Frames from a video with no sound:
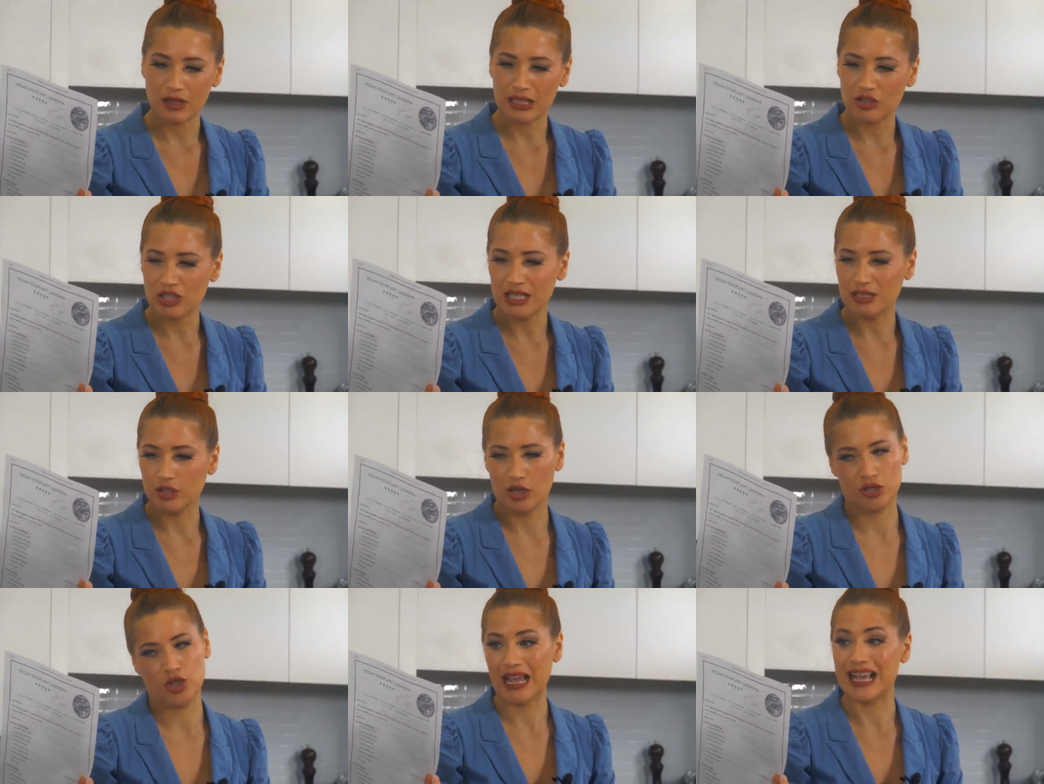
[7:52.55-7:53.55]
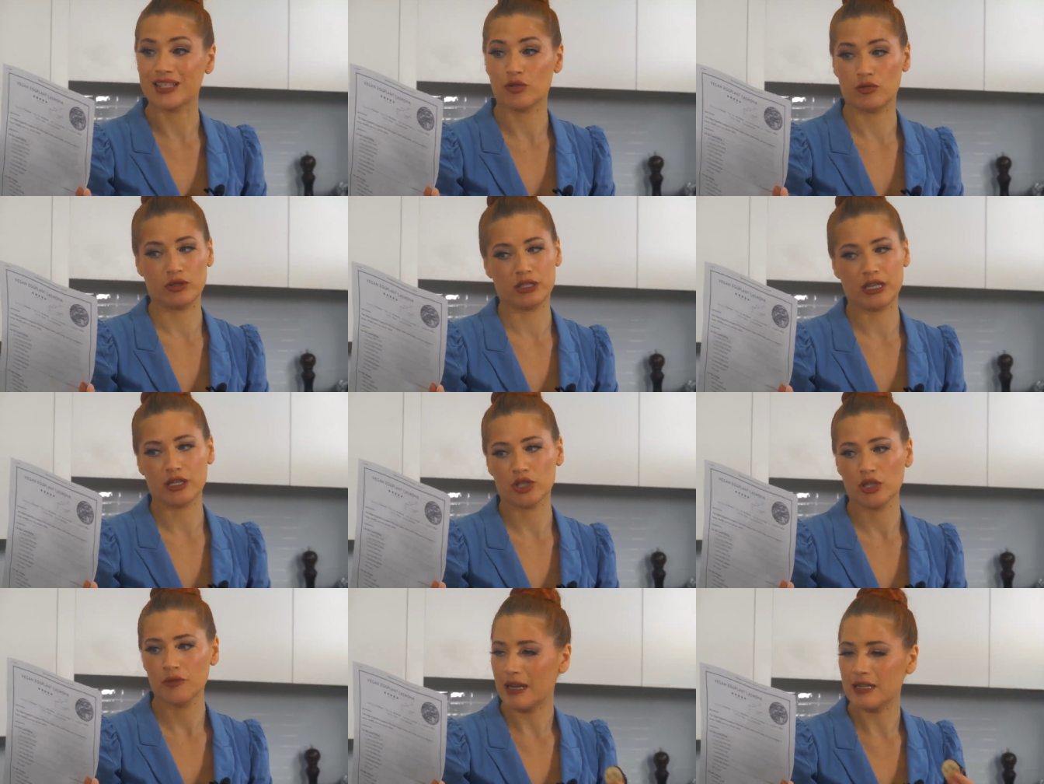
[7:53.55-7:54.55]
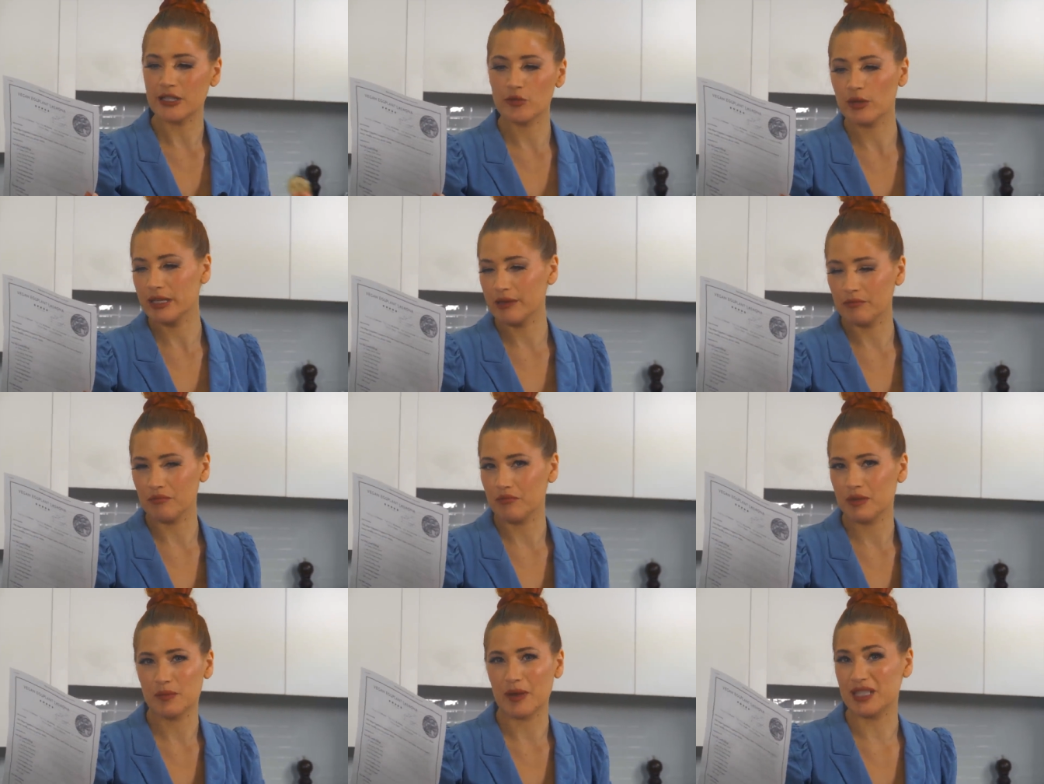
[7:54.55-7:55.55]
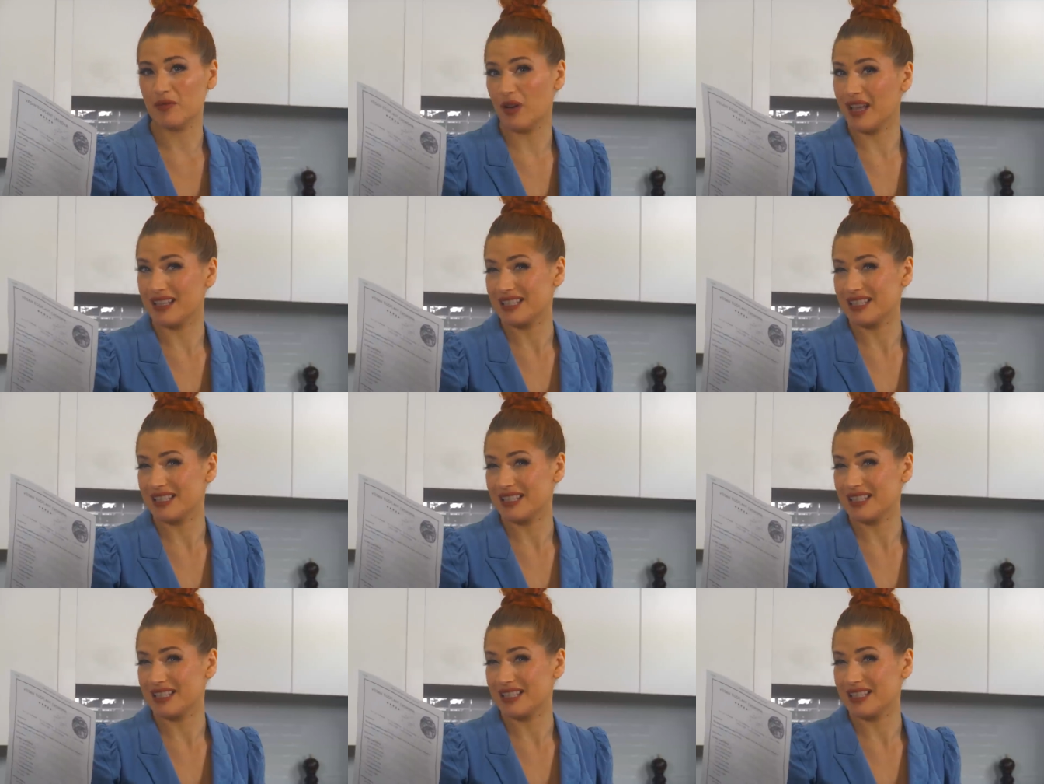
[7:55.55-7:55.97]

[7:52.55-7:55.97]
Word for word: It just says large casserole dish. It doesn't really specify a